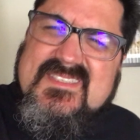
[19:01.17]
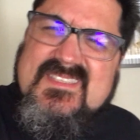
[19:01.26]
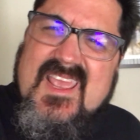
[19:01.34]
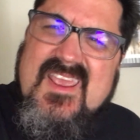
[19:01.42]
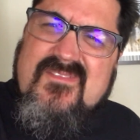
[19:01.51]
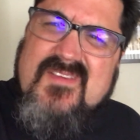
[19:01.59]

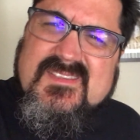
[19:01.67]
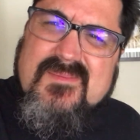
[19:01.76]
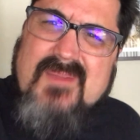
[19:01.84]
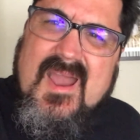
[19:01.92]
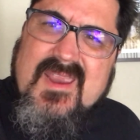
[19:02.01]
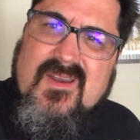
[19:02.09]
safe as a
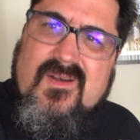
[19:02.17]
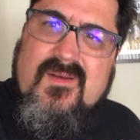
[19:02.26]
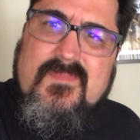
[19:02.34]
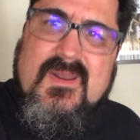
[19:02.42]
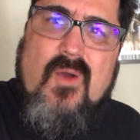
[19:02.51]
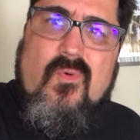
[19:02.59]

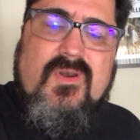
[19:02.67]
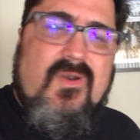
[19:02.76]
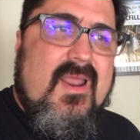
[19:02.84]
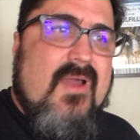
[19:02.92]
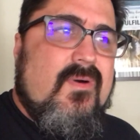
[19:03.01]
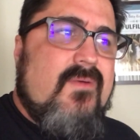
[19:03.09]
biker, but I
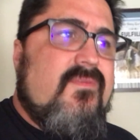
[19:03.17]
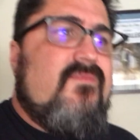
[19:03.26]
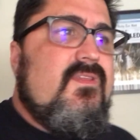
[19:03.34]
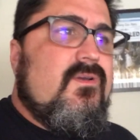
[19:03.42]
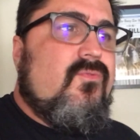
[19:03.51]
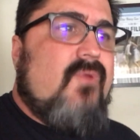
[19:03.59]
wonder how I would
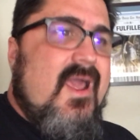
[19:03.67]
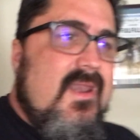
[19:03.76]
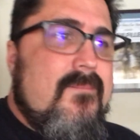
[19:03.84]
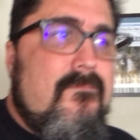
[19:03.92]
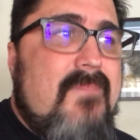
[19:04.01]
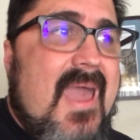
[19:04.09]
feel
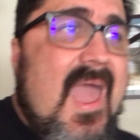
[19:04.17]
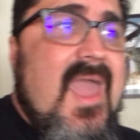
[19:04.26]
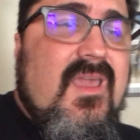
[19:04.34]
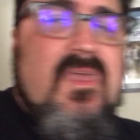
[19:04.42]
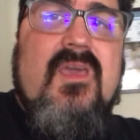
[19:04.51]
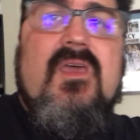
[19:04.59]
riding
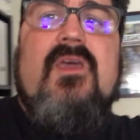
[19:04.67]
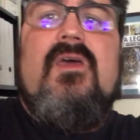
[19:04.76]
back